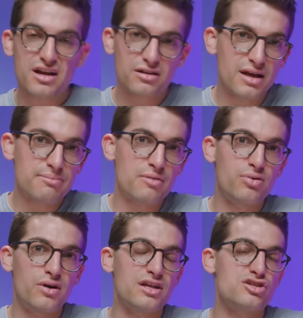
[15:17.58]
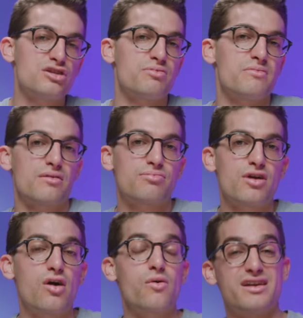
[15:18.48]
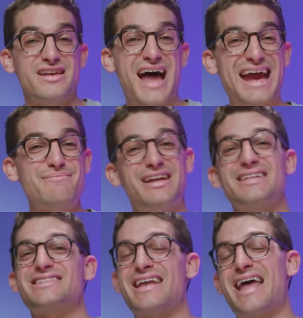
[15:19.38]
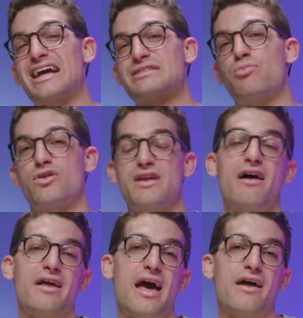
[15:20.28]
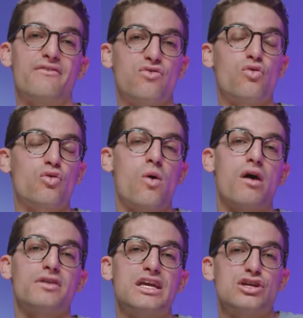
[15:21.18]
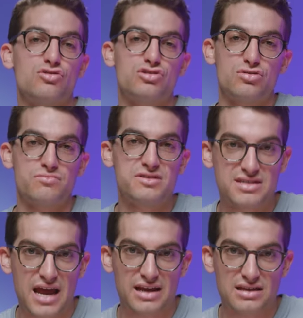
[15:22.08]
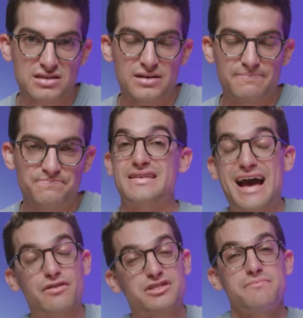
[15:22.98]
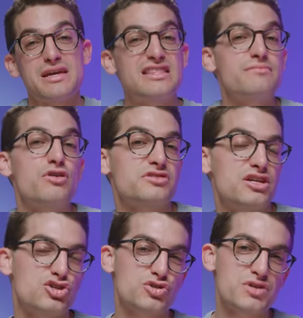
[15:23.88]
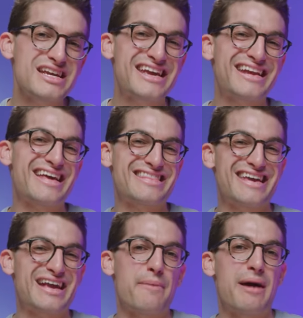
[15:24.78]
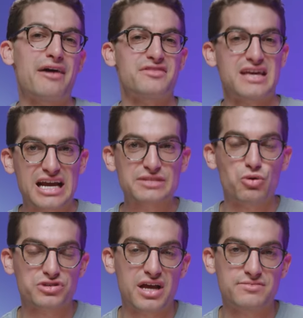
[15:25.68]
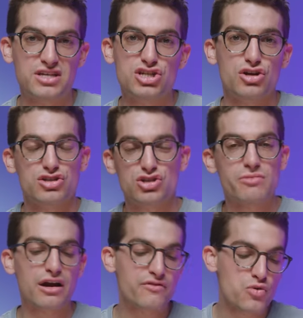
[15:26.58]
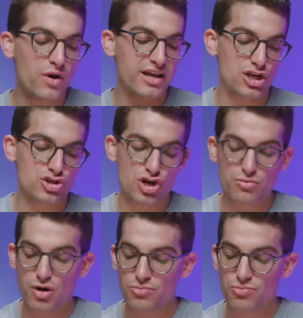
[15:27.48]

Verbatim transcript: clip put into Premiere Pro, 9 minutes and exported out at full quality YouTube settings. Now, to me, the most intriguing thing about the export times this year is no matter if you run it in turbo,